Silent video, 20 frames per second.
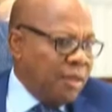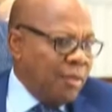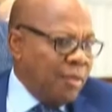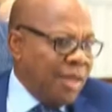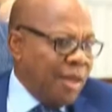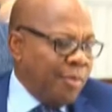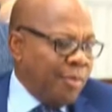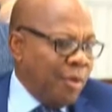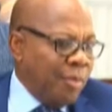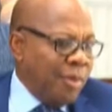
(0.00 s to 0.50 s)
with
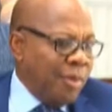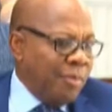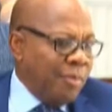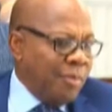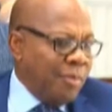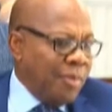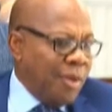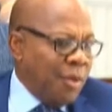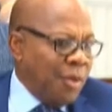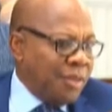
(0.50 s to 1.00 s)
that problem?
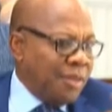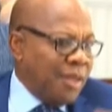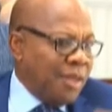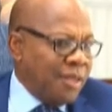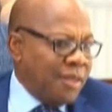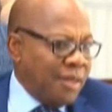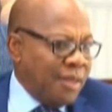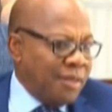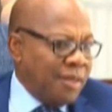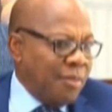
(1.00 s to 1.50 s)
I was in
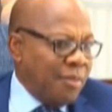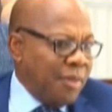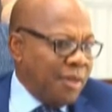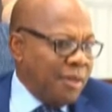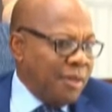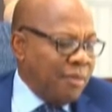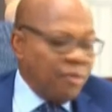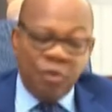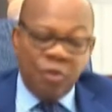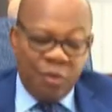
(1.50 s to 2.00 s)
National
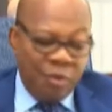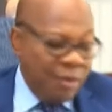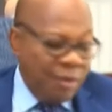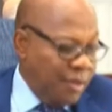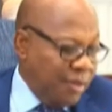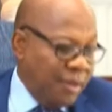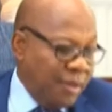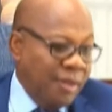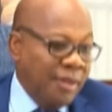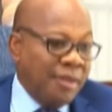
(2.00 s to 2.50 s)
Assembly, sorry,
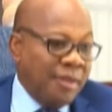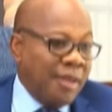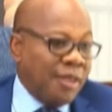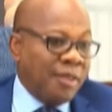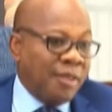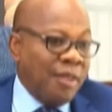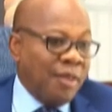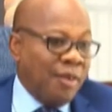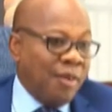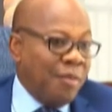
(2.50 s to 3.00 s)
in the
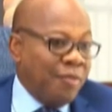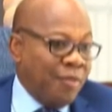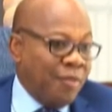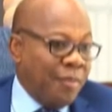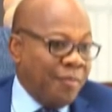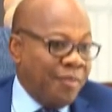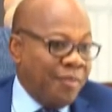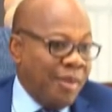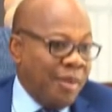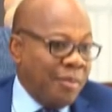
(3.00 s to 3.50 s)
National
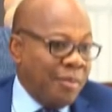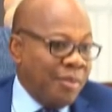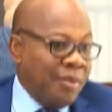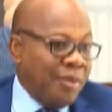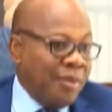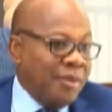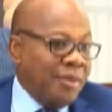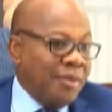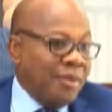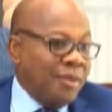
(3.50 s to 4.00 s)
Conference
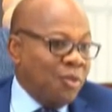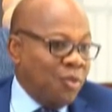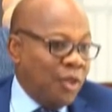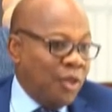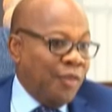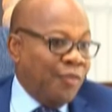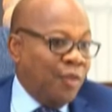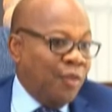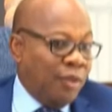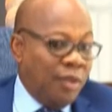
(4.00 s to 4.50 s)

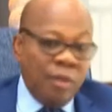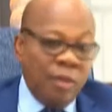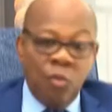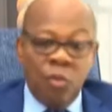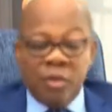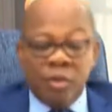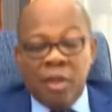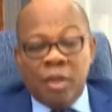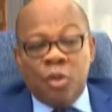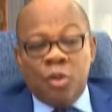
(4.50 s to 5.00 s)
2014
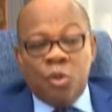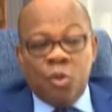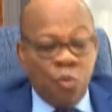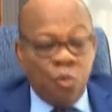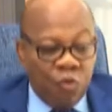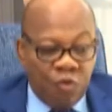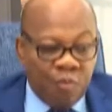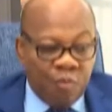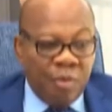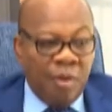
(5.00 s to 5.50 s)
was a
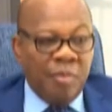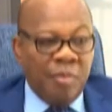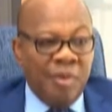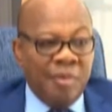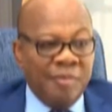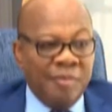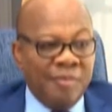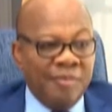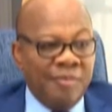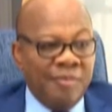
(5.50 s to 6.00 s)
huge problem.
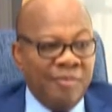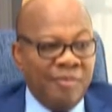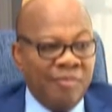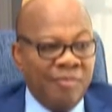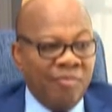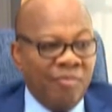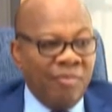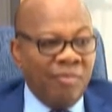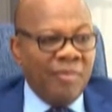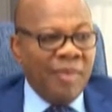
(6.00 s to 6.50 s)

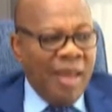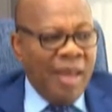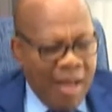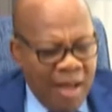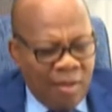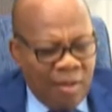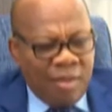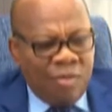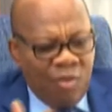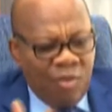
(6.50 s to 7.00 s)

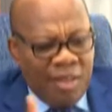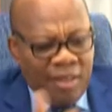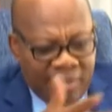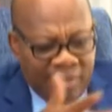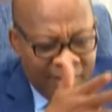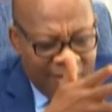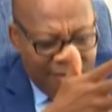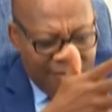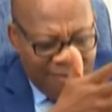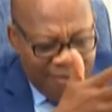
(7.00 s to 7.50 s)
How it's
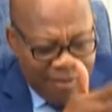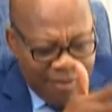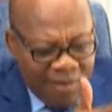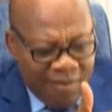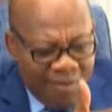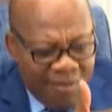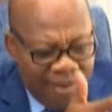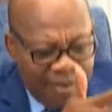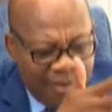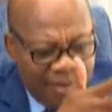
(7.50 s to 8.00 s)

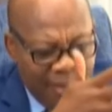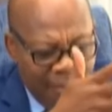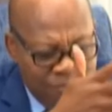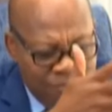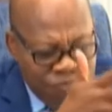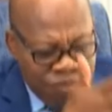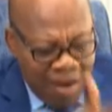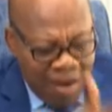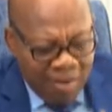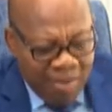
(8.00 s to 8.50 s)
a it's a
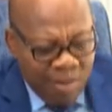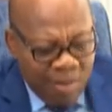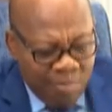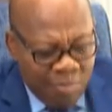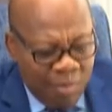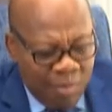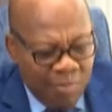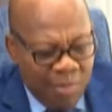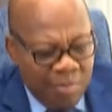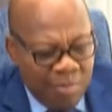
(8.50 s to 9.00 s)
practical
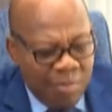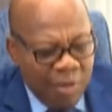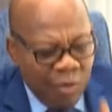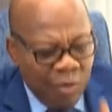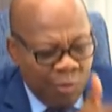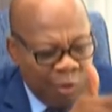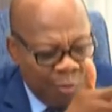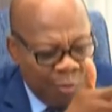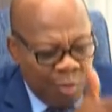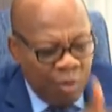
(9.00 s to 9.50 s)
problem that you
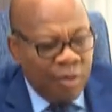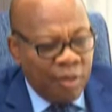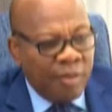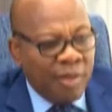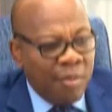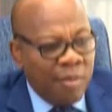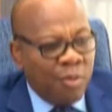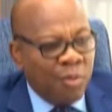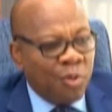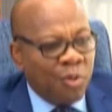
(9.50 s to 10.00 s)
must put on the
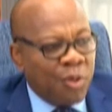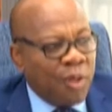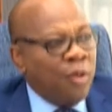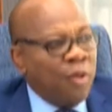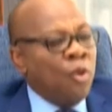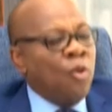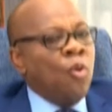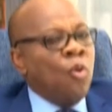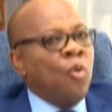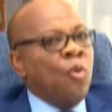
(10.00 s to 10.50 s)
table to say,
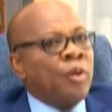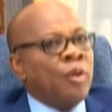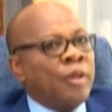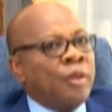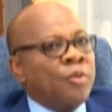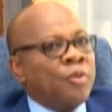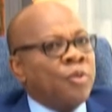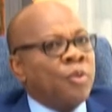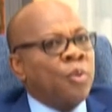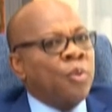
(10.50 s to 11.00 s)

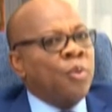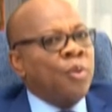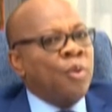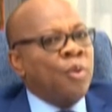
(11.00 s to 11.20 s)
okay, so